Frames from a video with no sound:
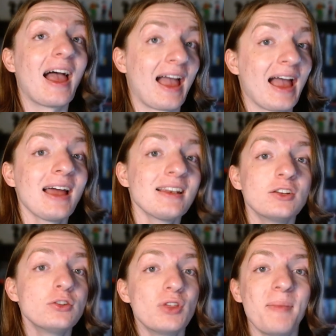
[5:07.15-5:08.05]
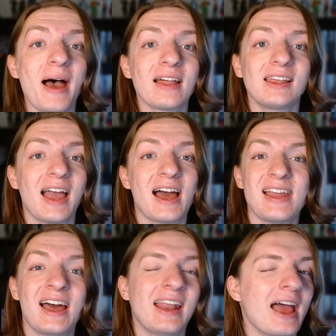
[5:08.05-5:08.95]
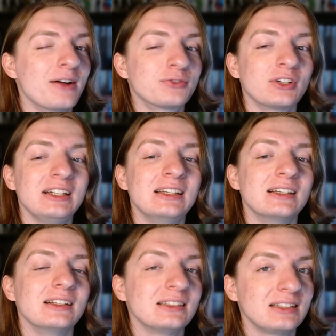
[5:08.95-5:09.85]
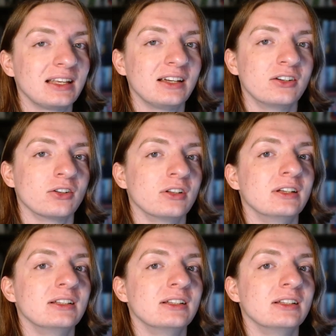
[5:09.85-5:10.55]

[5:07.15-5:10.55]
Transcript: had to do the math again at every single